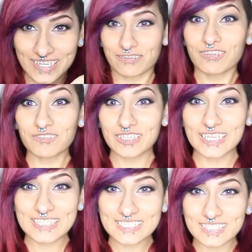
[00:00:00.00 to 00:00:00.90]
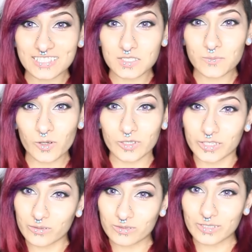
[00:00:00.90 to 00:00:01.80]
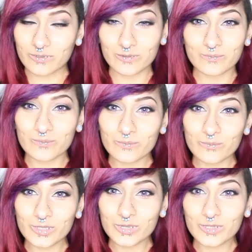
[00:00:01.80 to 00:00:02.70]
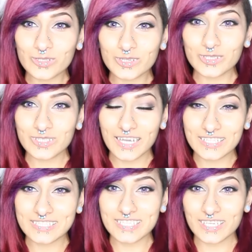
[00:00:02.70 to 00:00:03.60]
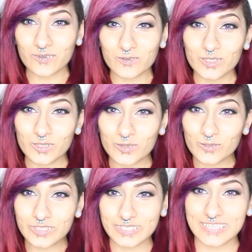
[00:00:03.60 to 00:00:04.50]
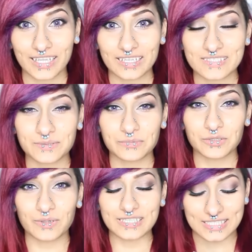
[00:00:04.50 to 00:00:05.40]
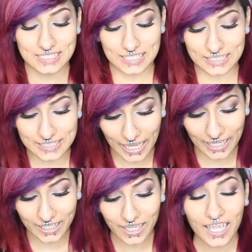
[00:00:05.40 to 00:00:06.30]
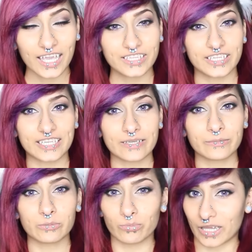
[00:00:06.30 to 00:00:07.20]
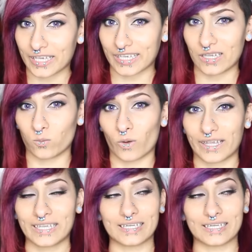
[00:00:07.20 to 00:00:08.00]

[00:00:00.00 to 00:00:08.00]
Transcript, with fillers: It's the fluffiness and the small cute little I just like how I got some new ones today and they gave me black and white,